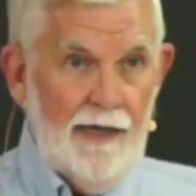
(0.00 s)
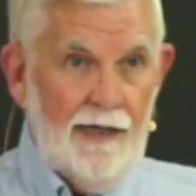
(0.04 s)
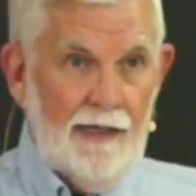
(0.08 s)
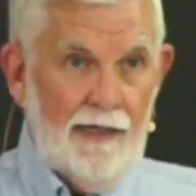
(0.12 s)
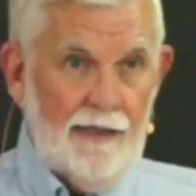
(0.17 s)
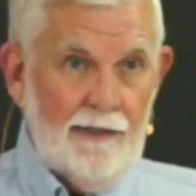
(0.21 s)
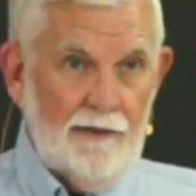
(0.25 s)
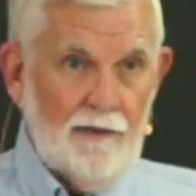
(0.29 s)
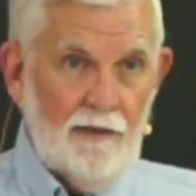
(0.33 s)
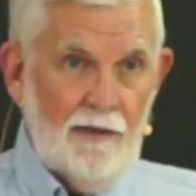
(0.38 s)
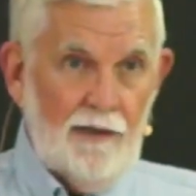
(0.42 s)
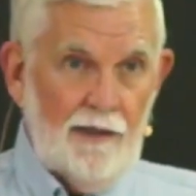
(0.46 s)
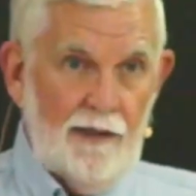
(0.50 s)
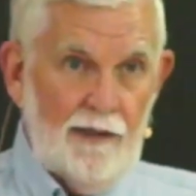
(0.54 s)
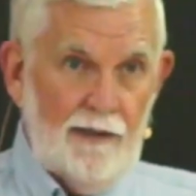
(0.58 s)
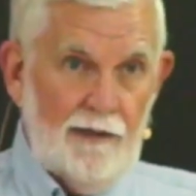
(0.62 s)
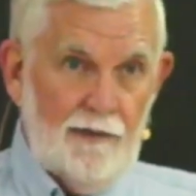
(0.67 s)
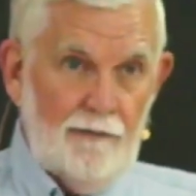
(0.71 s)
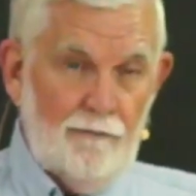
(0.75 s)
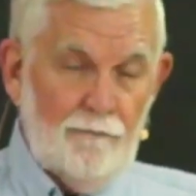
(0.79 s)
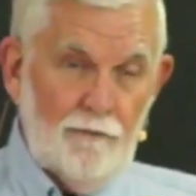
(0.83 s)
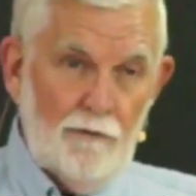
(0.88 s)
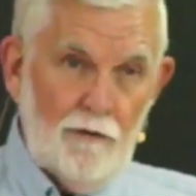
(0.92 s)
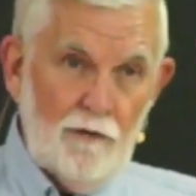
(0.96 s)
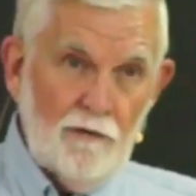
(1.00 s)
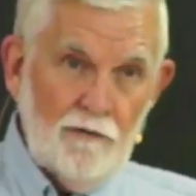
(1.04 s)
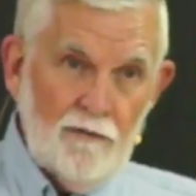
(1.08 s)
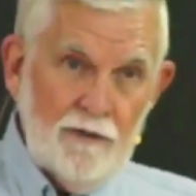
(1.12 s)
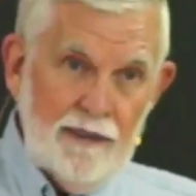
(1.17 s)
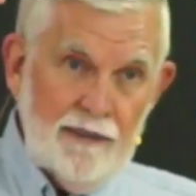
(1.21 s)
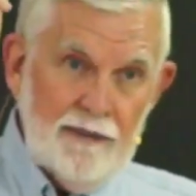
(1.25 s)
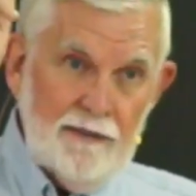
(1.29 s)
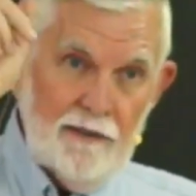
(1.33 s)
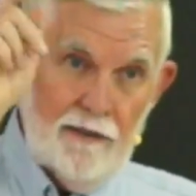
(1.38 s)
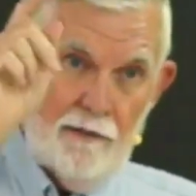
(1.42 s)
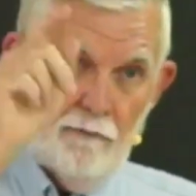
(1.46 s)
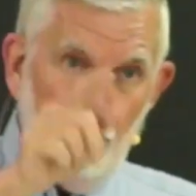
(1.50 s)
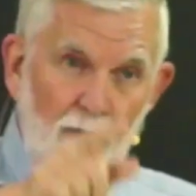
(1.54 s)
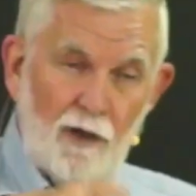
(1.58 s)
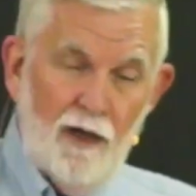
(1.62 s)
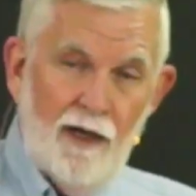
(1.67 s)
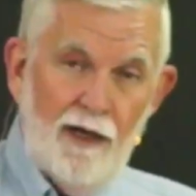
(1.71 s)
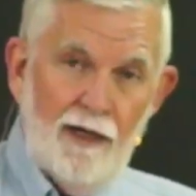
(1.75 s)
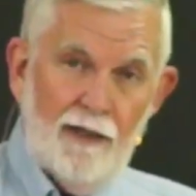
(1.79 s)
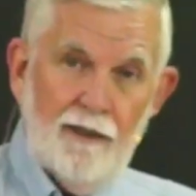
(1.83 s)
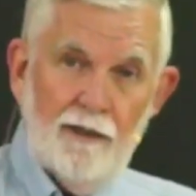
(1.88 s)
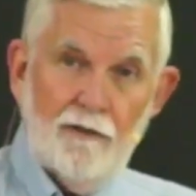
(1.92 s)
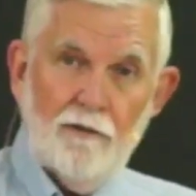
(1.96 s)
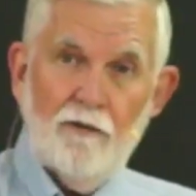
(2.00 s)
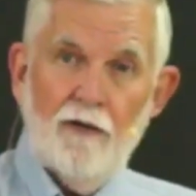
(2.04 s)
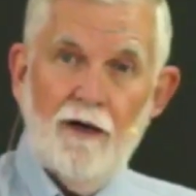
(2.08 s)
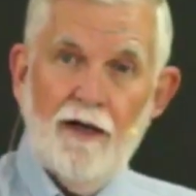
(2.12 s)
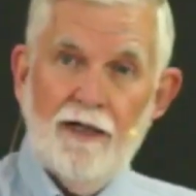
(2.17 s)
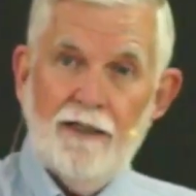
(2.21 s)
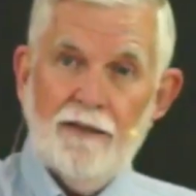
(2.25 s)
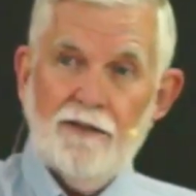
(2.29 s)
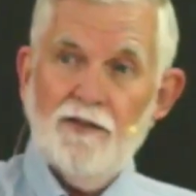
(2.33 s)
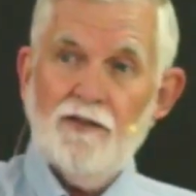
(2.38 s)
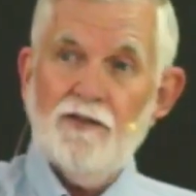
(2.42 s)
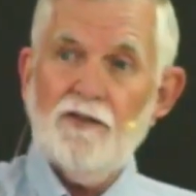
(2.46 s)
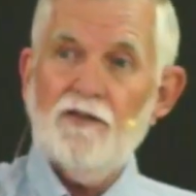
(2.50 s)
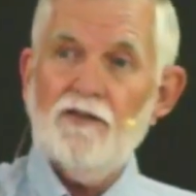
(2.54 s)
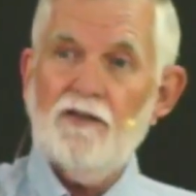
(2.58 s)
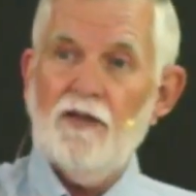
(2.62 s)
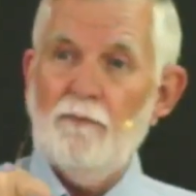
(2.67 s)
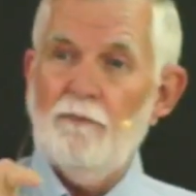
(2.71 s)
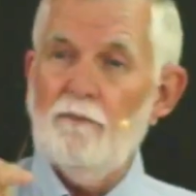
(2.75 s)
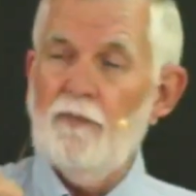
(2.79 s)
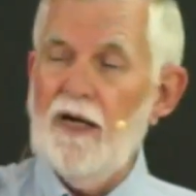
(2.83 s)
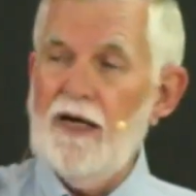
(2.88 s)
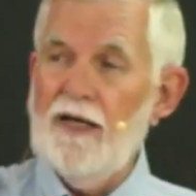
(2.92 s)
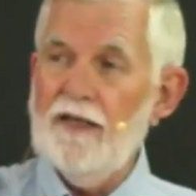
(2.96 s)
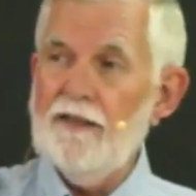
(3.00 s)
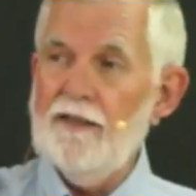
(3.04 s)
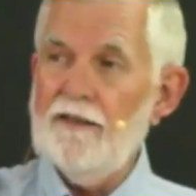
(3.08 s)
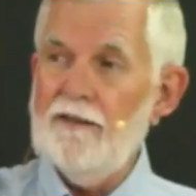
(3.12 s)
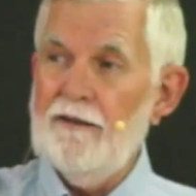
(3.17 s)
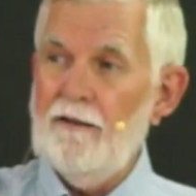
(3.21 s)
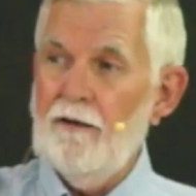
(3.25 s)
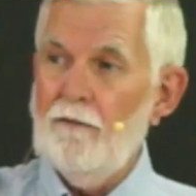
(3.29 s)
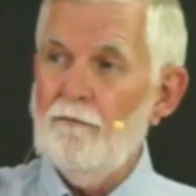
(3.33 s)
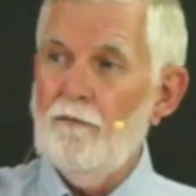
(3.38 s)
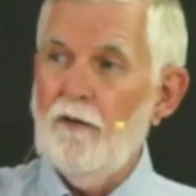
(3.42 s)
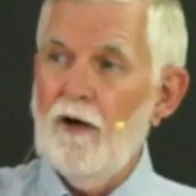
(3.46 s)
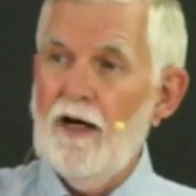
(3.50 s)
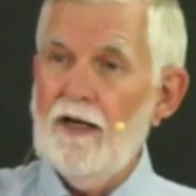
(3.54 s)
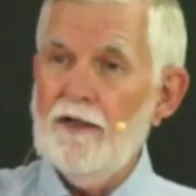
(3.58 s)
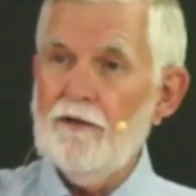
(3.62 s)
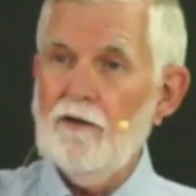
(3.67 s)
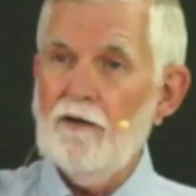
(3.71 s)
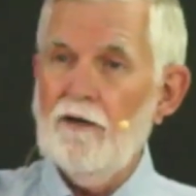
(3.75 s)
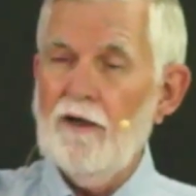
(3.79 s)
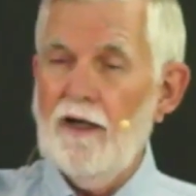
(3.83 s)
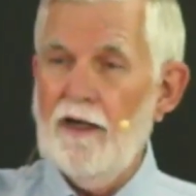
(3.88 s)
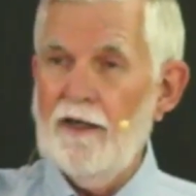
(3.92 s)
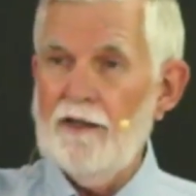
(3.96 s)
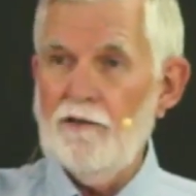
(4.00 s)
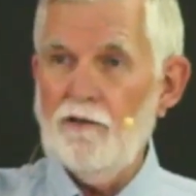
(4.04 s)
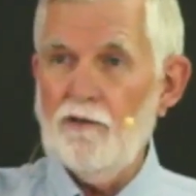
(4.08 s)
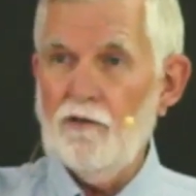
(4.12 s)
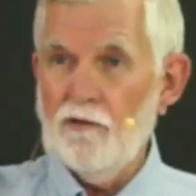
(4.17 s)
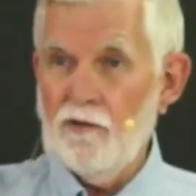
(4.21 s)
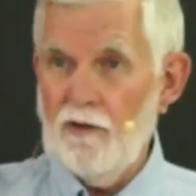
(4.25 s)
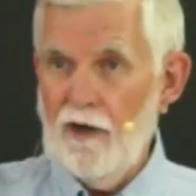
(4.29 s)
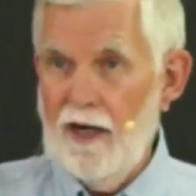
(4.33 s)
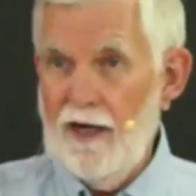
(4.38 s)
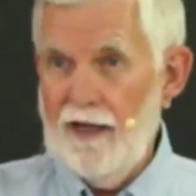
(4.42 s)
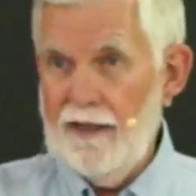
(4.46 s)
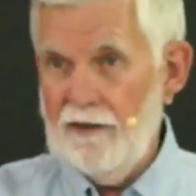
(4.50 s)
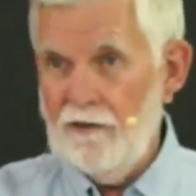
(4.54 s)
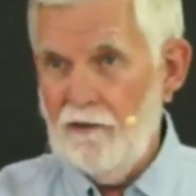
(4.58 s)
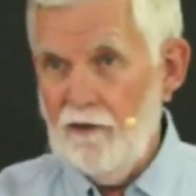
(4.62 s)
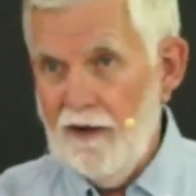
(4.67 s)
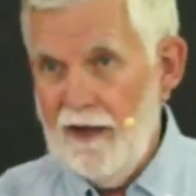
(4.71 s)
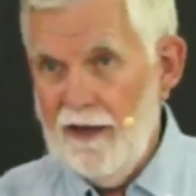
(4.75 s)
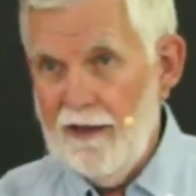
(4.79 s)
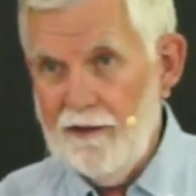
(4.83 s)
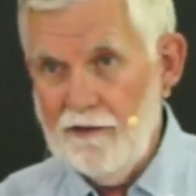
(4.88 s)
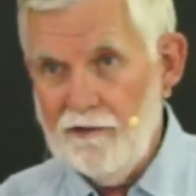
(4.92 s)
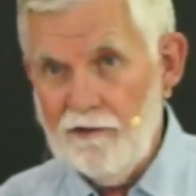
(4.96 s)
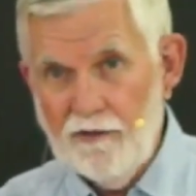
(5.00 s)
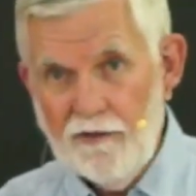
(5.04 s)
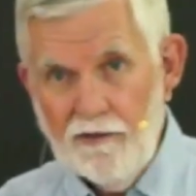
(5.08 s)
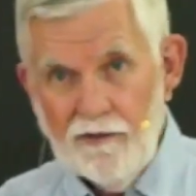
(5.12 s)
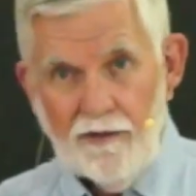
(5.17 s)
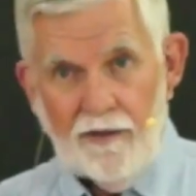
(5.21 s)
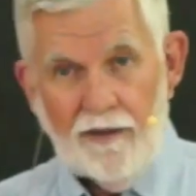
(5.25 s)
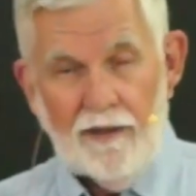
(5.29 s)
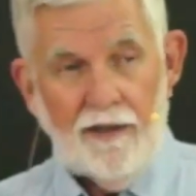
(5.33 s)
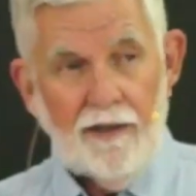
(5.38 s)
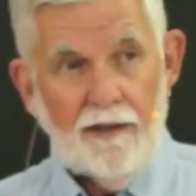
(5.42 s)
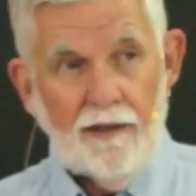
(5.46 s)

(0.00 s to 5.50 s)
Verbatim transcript: And if you need to walk across some body of water on dry ground,